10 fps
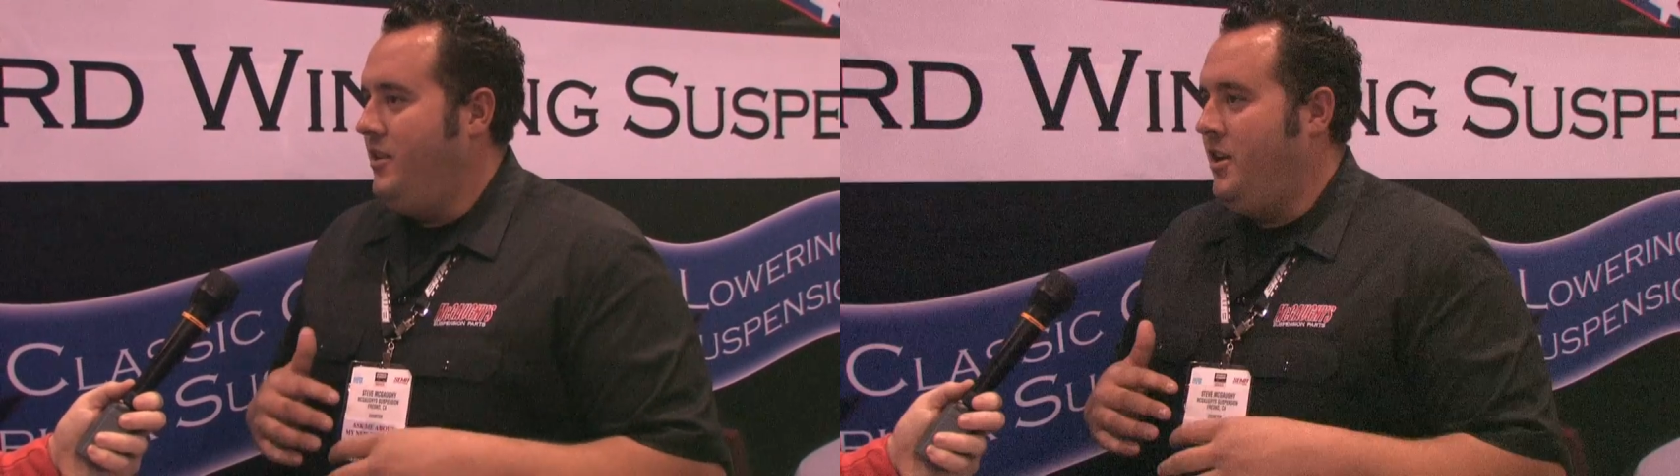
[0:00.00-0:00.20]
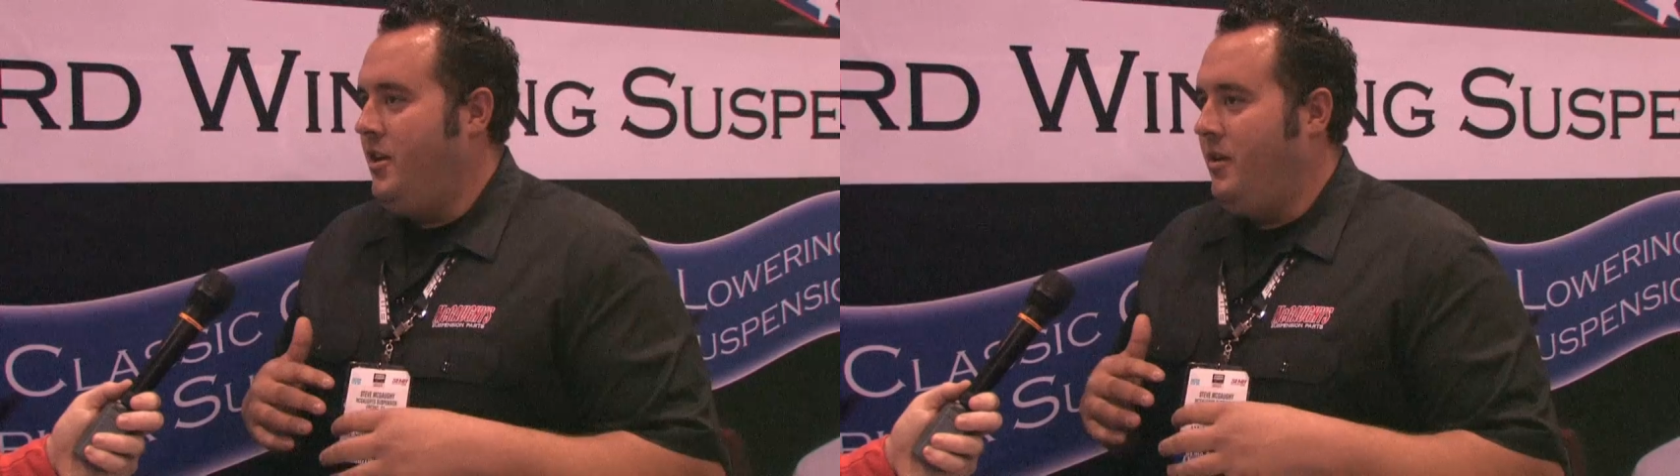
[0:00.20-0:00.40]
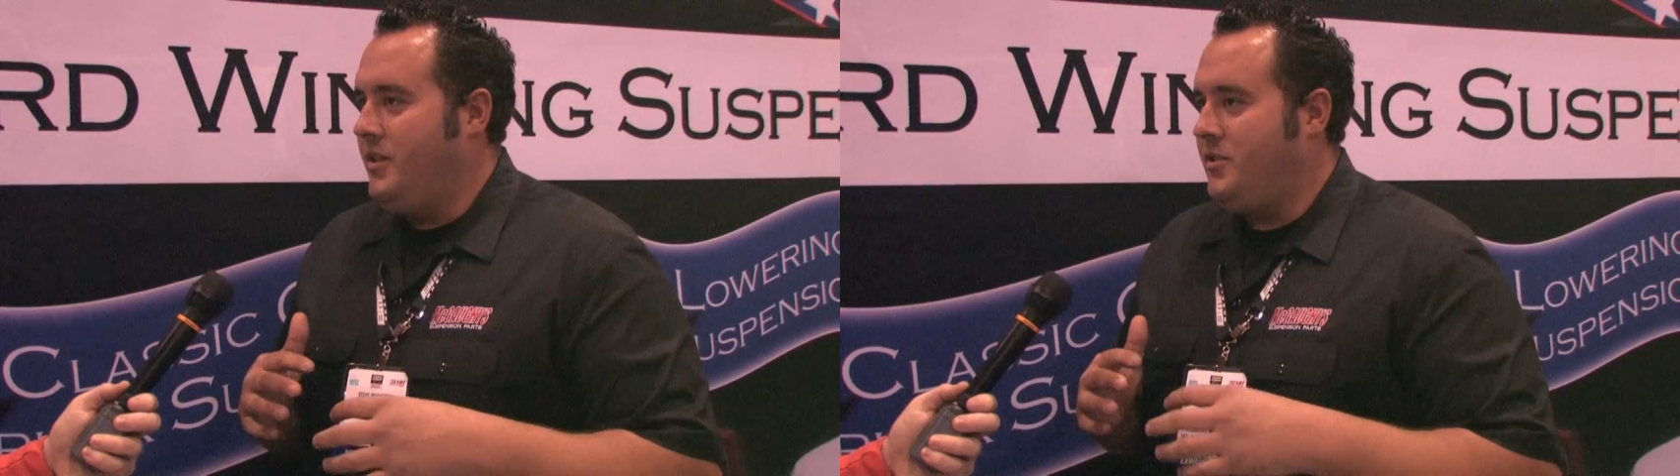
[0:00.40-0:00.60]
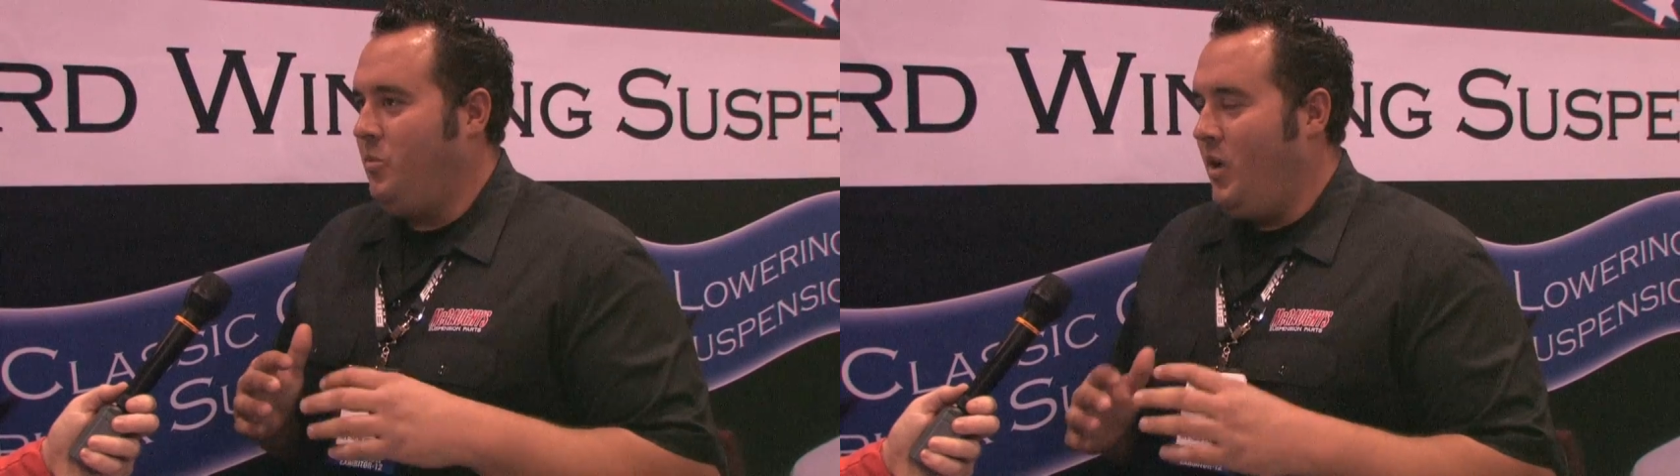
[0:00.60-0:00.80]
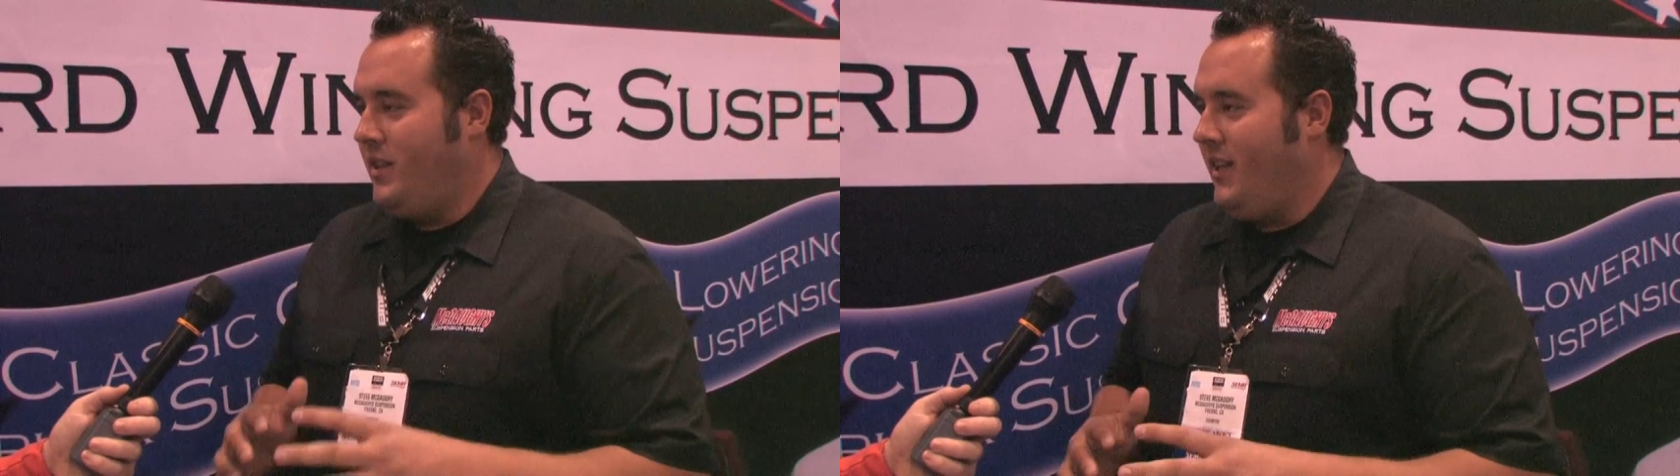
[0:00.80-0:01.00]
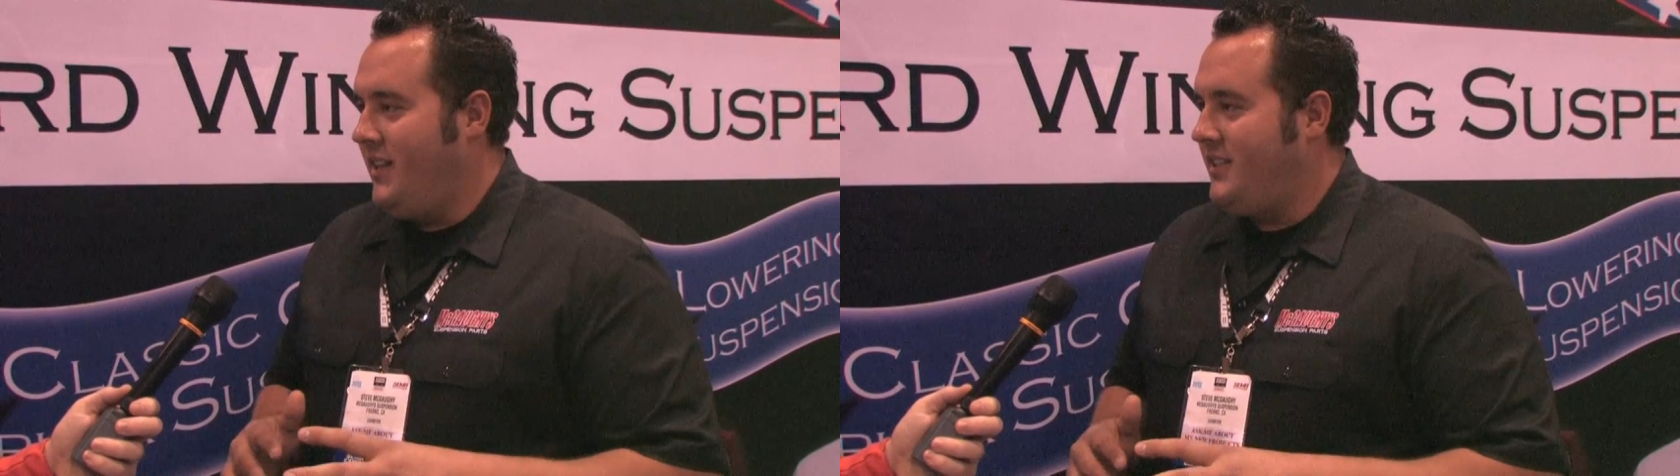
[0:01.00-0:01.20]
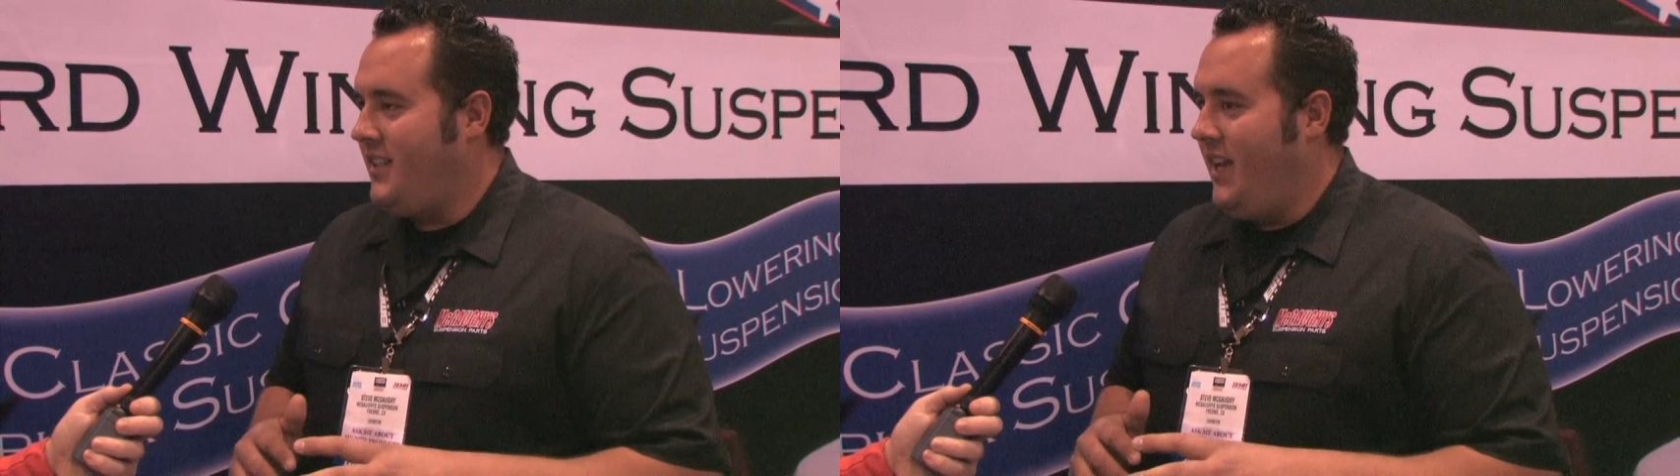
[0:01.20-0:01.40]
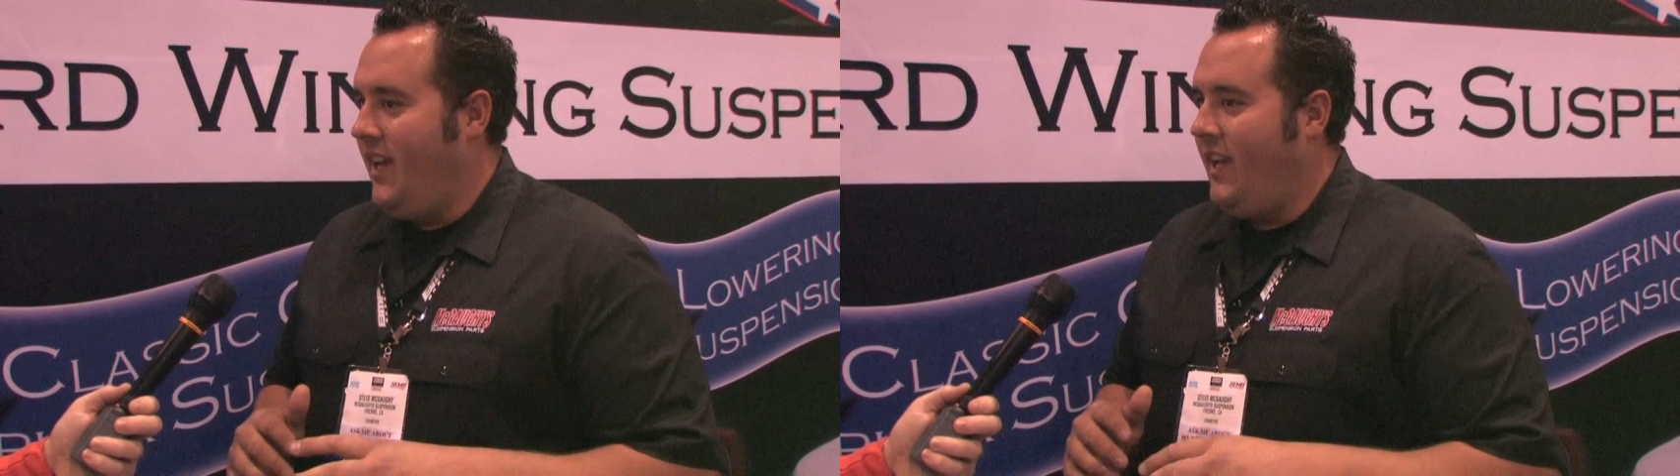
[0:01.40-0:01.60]
You know, it's one thing to
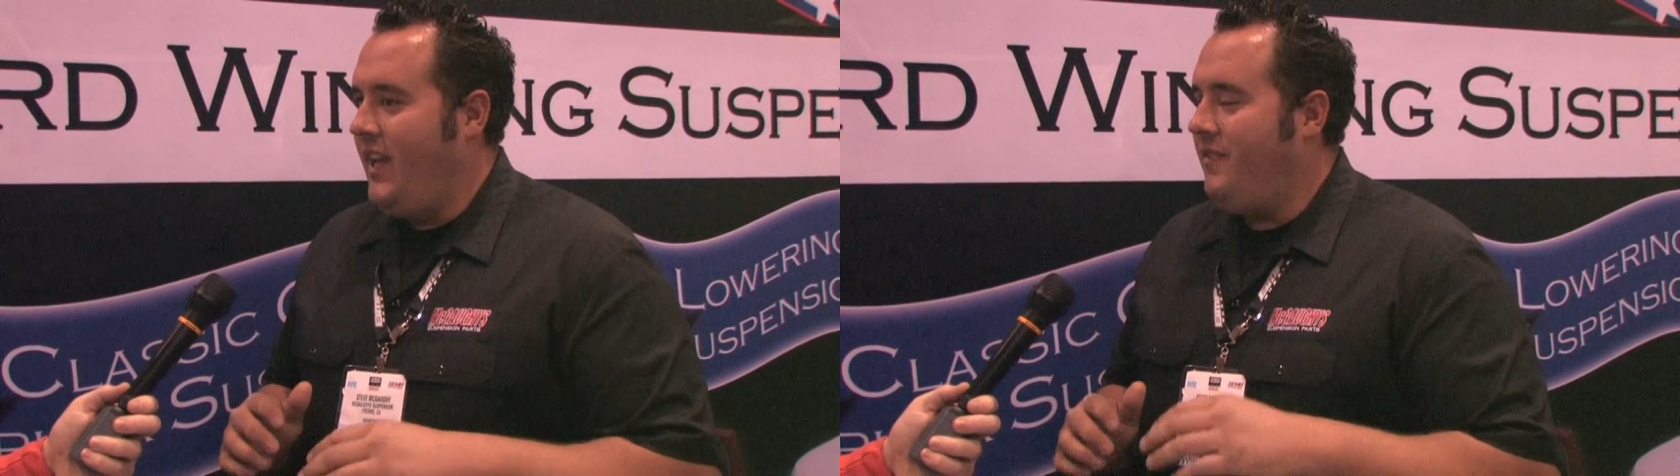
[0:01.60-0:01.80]
say